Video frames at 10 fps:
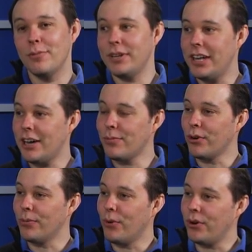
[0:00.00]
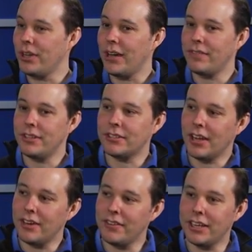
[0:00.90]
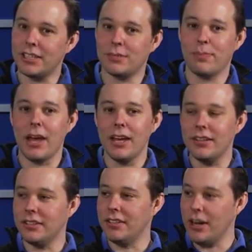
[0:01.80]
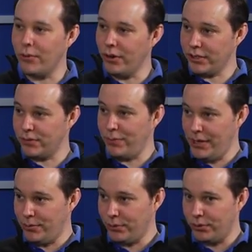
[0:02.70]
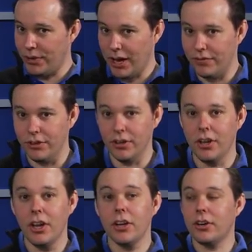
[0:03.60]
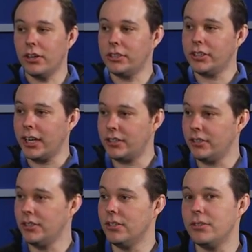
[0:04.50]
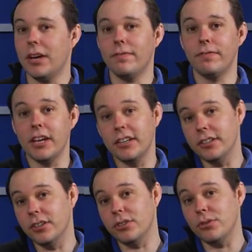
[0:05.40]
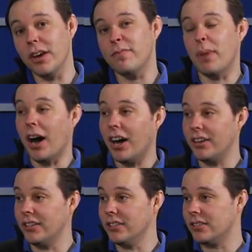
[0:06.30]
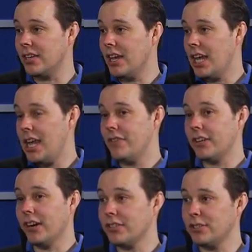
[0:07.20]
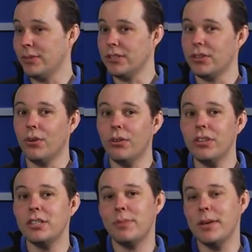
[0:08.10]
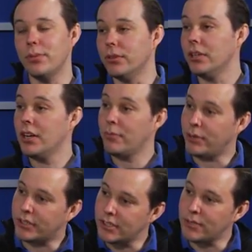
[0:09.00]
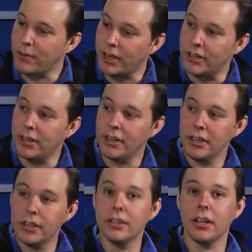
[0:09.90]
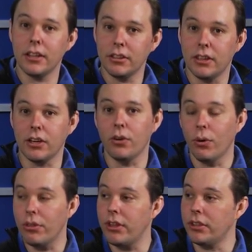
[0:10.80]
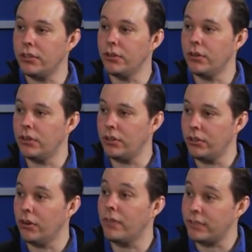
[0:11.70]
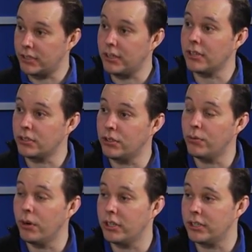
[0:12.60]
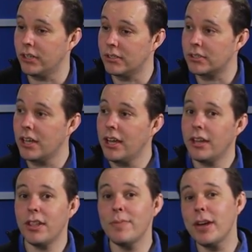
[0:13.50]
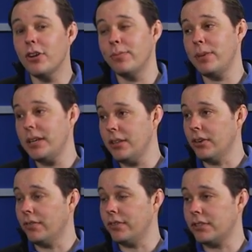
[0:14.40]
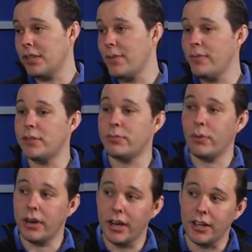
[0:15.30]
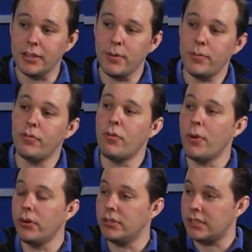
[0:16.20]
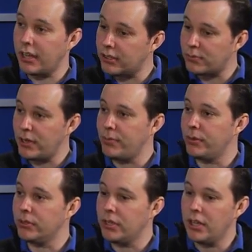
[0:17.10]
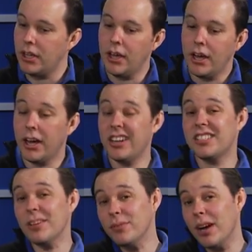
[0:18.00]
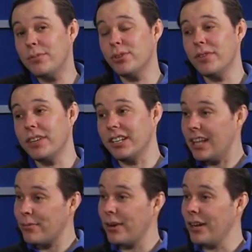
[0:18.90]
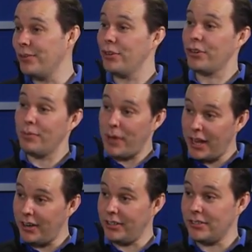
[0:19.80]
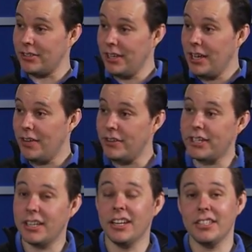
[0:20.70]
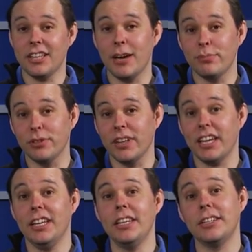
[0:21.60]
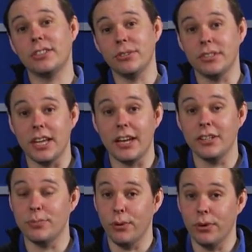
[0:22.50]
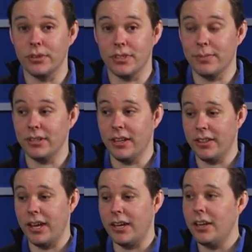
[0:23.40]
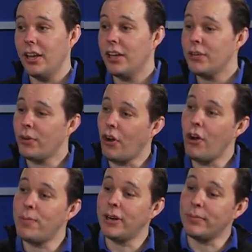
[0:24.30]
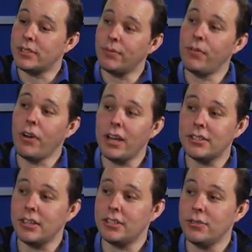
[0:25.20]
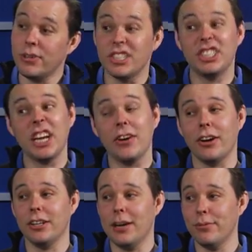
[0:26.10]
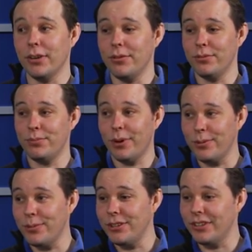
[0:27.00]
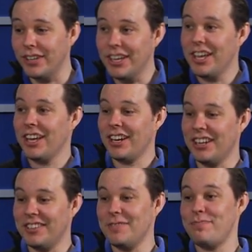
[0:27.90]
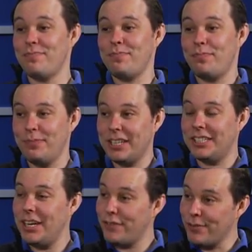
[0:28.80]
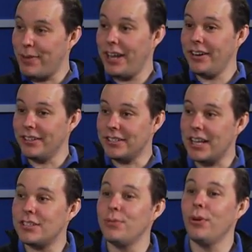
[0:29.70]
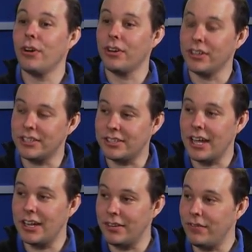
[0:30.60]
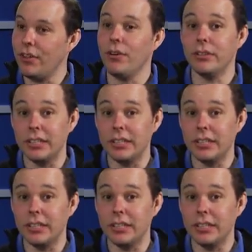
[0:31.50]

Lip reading: But now more and more you have these kind of expanded networks of people. You have your contractors, you have vendors, you have partners, even customers, and all these people participate in the core thing that your office does and your work does. And they may not be in the office. They may be spread out. They may be remote salespeople. And sometimes you're even collaborating with your competitors. If you take an example of like an industry standards board or something like that, you want to open up some of your assets. You want to share and collaborate with probably your kind of chief competitors as you work on a standard for the whole